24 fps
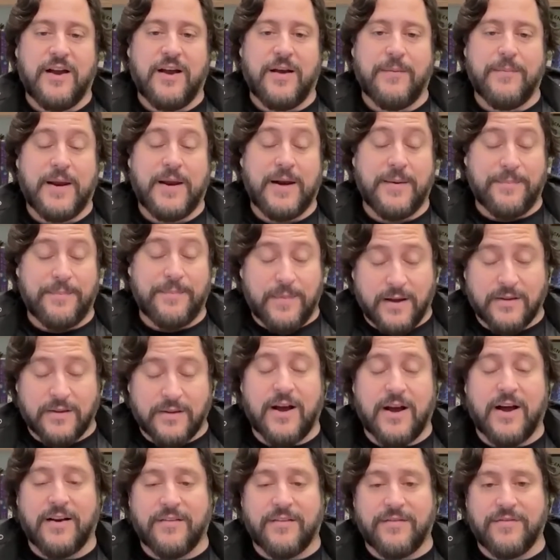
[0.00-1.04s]
made a
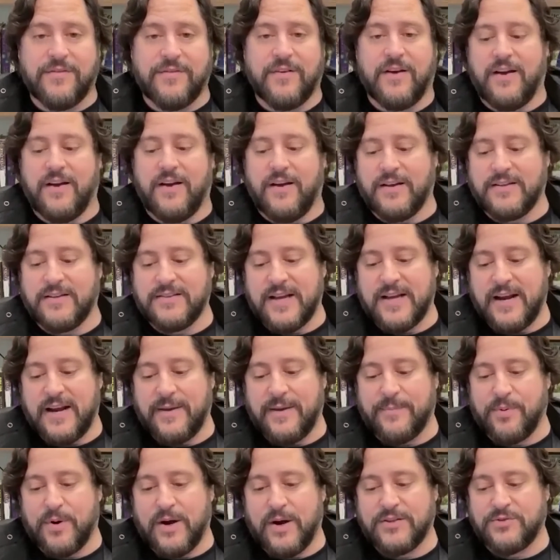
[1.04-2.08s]
lot of exciting
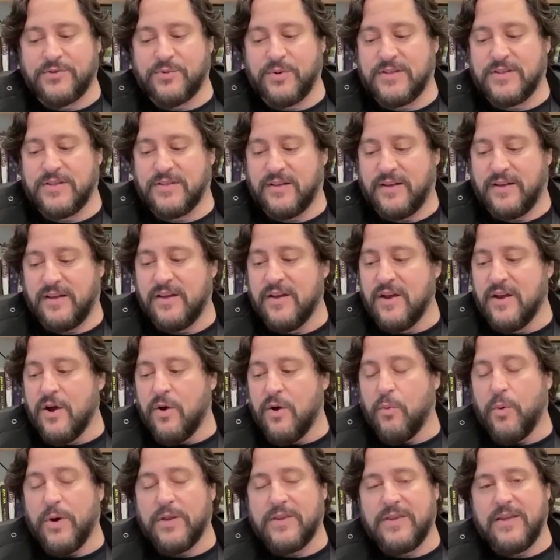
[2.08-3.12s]
press recently
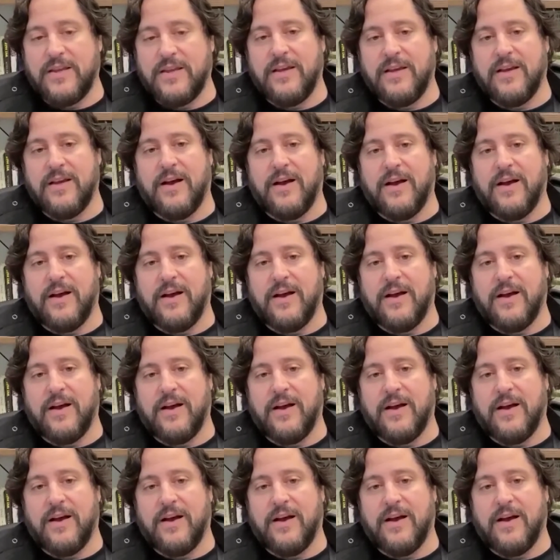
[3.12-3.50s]
with the